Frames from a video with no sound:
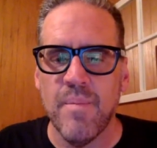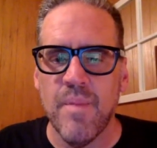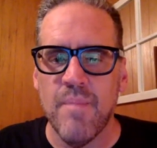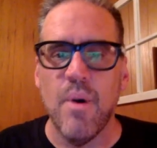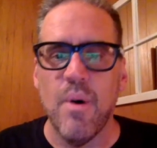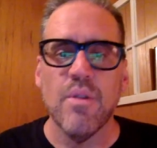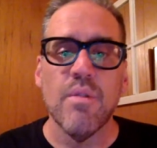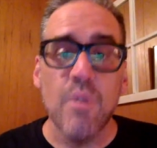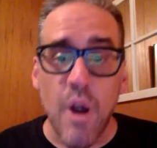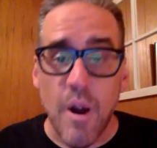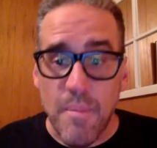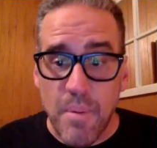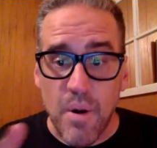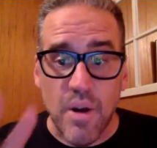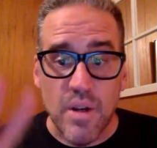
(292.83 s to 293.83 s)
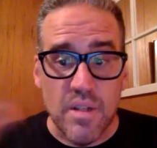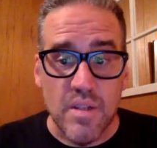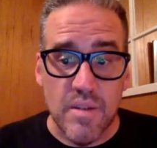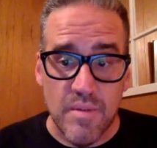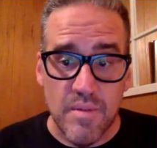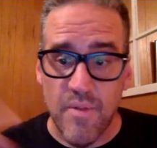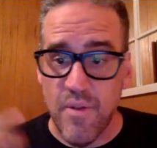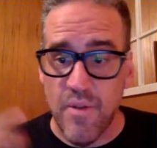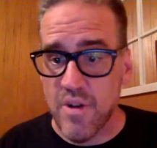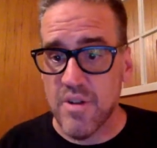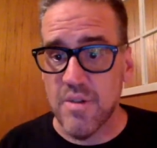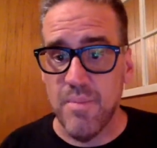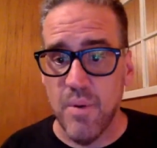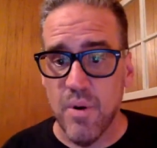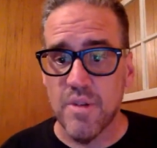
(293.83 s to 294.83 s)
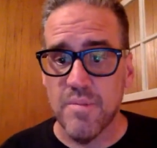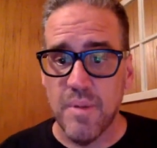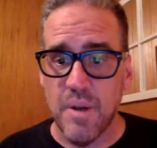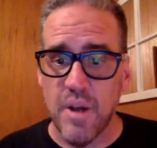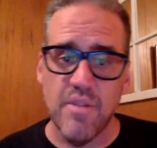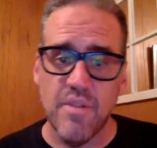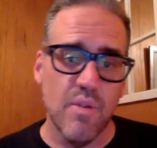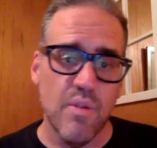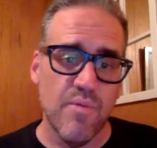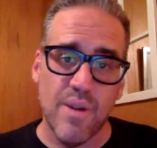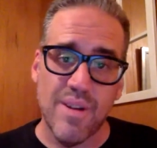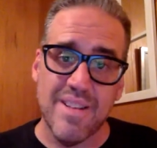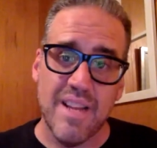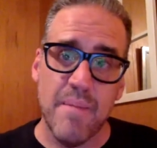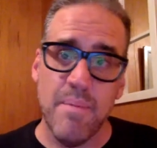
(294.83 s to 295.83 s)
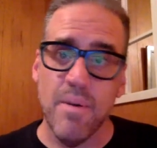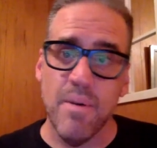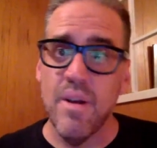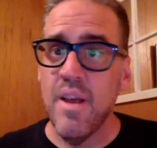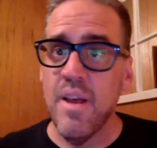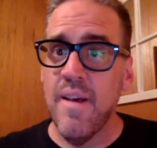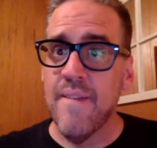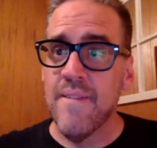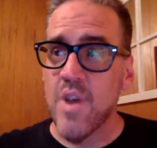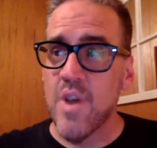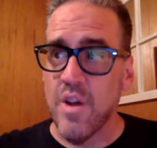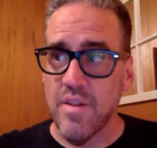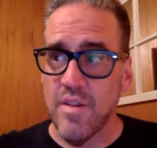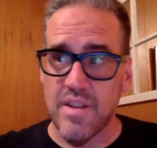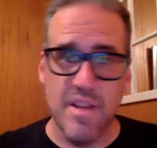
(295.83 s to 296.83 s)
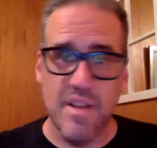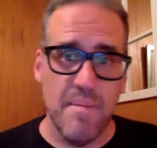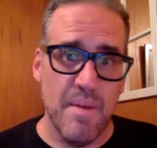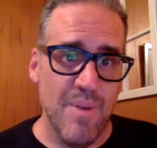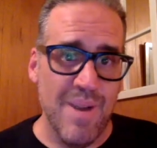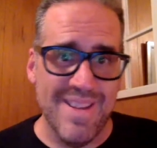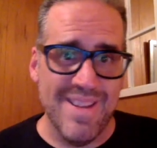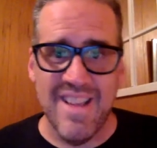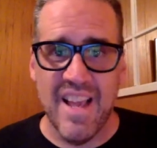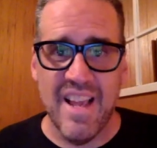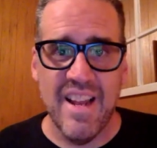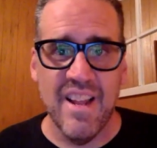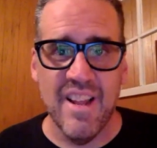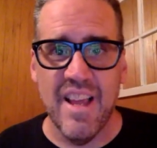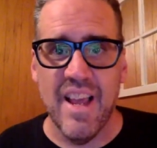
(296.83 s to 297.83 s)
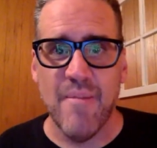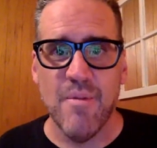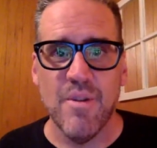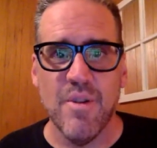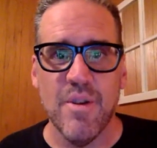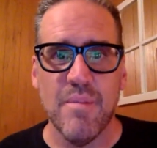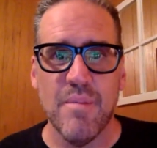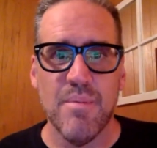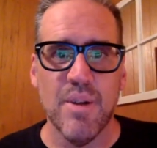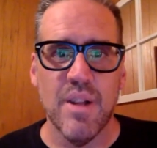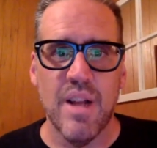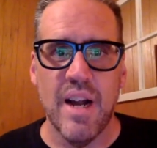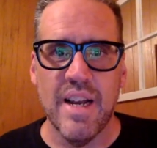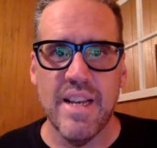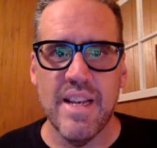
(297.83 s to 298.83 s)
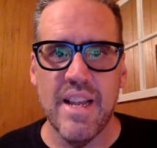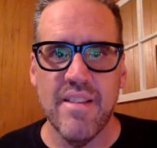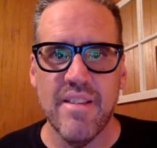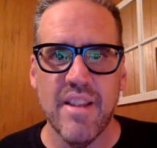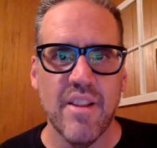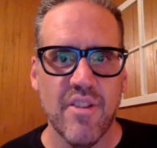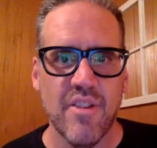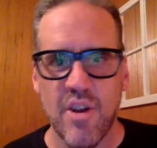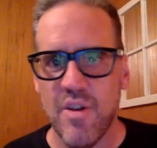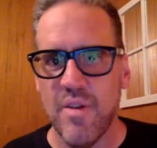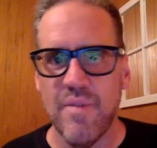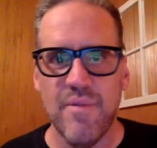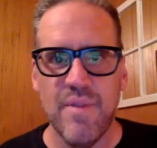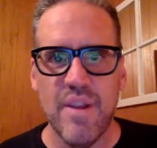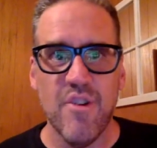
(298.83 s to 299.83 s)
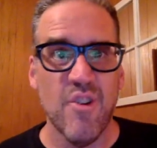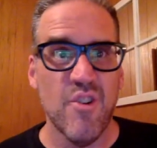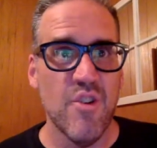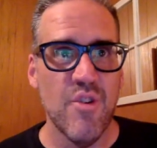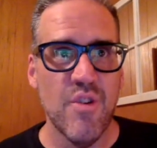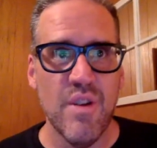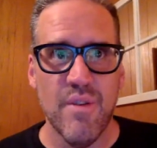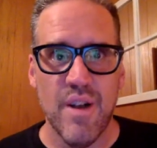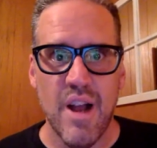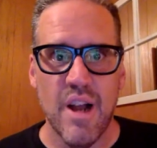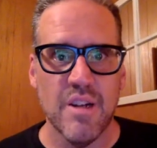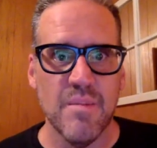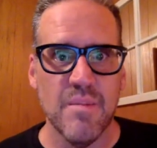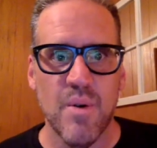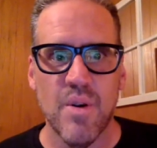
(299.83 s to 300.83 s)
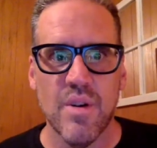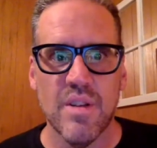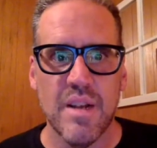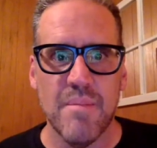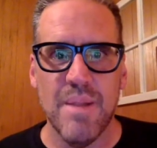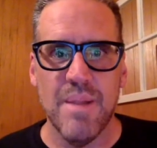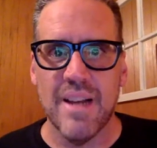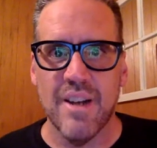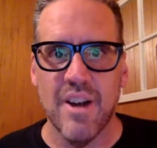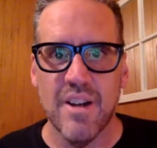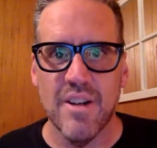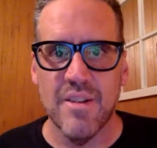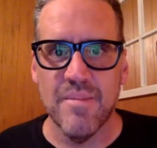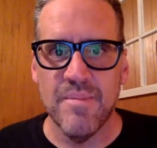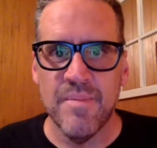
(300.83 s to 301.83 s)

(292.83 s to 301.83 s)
both through our perks, through our supporters, but also, for example, this coming Wednesday in LA, we're doing a Bruichladdich tasting that's going to feature 2 different Octomores and a Black Art.